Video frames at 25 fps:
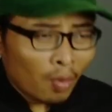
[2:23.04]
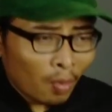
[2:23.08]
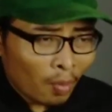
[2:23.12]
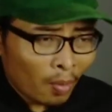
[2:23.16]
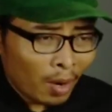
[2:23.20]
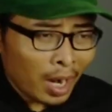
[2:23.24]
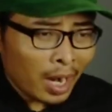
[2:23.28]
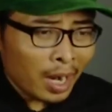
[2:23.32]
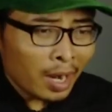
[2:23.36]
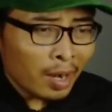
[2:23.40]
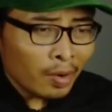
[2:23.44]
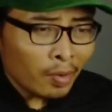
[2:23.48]

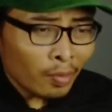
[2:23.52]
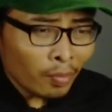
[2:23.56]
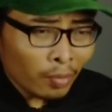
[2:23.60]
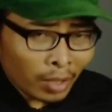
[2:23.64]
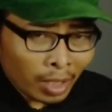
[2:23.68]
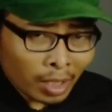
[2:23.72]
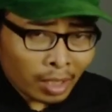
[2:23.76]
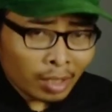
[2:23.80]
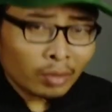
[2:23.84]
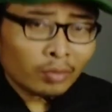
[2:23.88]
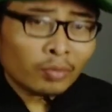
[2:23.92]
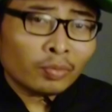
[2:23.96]
When
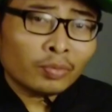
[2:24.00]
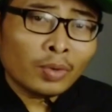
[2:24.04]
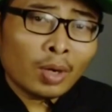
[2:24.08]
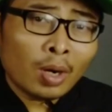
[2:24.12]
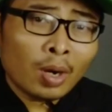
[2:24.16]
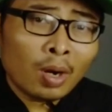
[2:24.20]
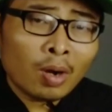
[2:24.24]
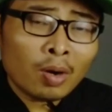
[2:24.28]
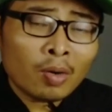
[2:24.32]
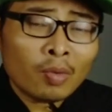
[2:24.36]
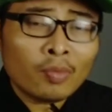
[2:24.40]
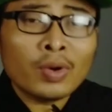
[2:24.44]
World
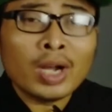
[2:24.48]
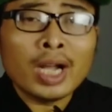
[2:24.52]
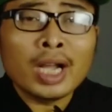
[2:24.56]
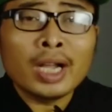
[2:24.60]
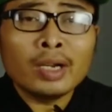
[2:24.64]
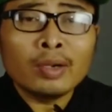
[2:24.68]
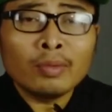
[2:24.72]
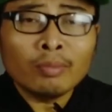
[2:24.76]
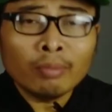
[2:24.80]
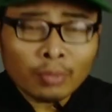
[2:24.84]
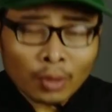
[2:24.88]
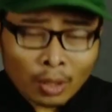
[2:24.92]
War
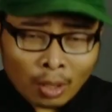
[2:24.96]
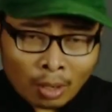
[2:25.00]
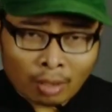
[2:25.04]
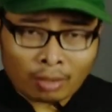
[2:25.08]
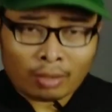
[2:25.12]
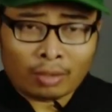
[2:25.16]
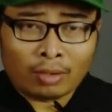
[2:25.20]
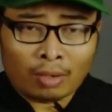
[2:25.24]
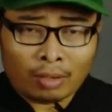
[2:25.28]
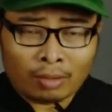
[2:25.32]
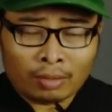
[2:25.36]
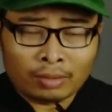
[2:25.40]
I
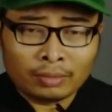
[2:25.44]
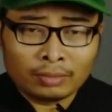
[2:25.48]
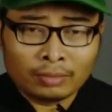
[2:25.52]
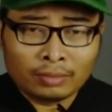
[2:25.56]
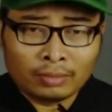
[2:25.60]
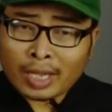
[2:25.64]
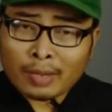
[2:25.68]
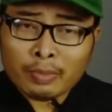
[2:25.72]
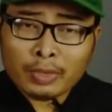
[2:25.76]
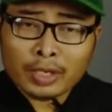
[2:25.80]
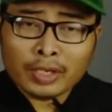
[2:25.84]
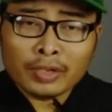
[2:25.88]
broke out,
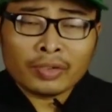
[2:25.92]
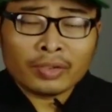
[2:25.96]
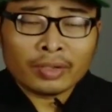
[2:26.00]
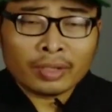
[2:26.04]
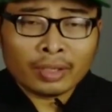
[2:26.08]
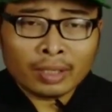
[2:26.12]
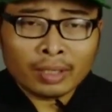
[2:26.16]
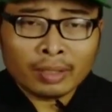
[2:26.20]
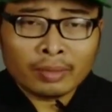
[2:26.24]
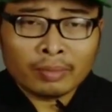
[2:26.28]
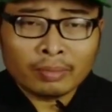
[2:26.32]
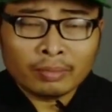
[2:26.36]
Fleming
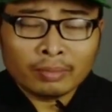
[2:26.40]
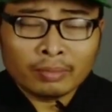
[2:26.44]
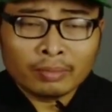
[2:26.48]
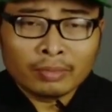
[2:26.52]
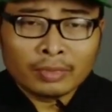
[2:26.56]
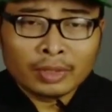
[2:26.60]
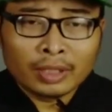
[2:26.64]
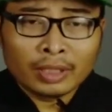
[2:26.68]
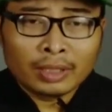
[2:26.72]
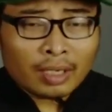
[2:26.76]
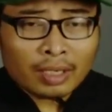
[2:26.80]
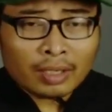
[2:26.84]
served
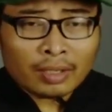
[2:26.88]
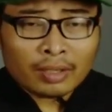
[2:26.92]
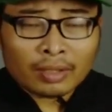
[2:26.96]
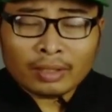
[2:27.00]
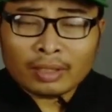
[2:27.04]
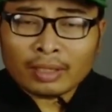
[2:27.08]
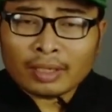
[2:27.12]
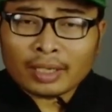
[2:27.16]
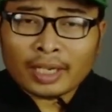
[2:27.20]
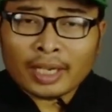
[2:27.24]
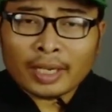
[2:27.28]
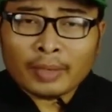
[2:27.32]
as
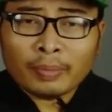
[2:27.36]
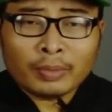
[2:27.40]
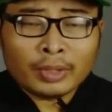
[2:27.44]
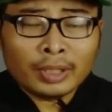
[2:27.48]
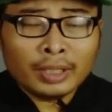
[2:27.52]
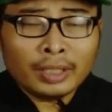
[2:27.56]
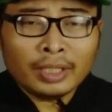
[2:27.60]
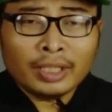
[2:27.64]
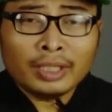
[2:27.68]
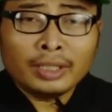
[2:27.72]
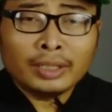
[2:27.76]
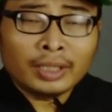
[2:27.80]
a
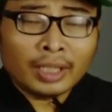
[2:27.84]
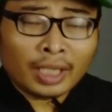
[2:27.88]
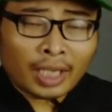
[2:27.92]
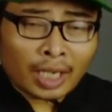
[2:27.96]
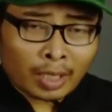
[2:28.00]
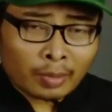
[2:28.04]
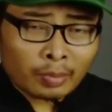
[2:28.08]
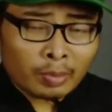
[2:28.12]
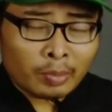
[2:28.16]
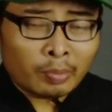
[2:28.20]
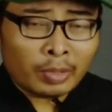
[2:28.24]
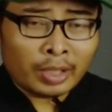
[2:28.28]
captain in the
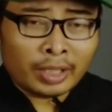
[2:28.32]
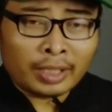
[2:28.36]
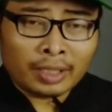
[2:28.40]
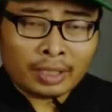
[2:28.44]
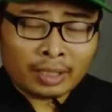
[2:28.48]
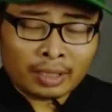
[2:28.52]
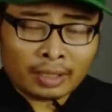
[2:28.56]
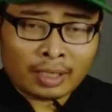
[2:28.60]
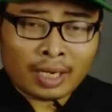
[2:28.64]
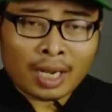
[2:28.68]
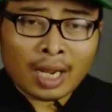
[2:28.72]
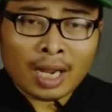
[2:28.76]
Army
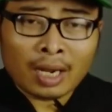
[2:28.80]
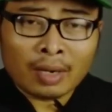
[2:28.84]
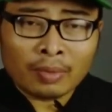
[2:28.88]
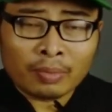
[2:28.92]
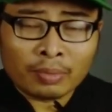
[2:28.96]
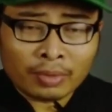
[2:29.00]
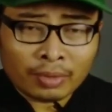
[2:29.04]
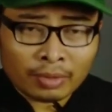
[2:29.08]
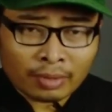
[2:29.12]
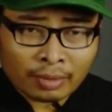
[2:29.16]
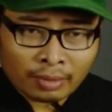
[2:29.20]
Medical Corps.